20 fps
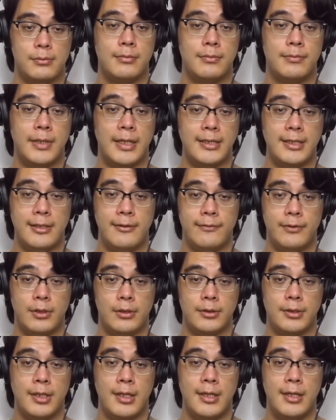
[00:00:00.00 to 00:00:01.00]
By
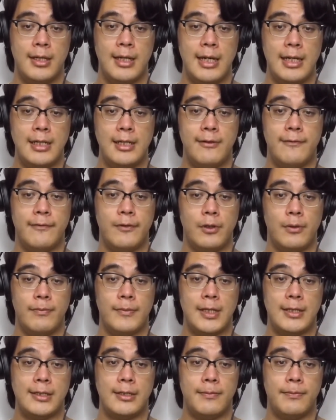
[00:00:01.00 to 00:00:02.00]
default, any film
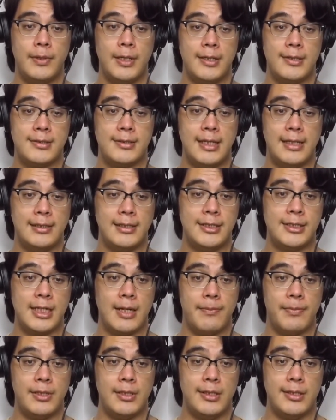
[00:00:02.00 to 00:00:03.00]
that depicts daily
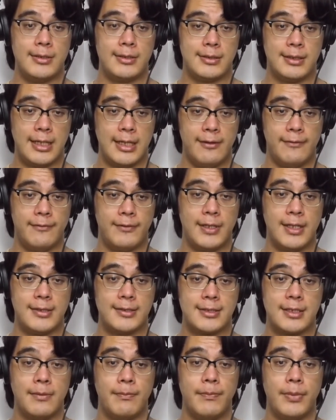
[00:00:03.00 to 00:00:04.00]
Japanese life gets
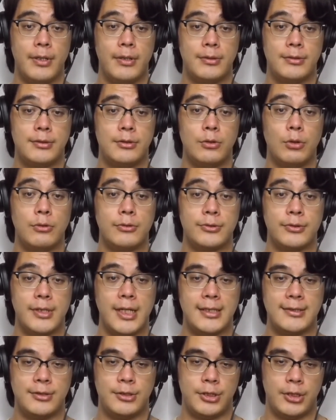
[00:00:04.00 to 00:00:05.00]
compared to Ozu
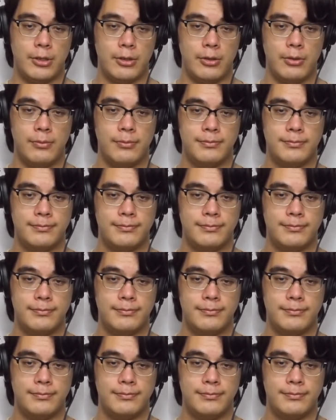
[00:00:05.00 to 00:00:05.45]
Yasujiro.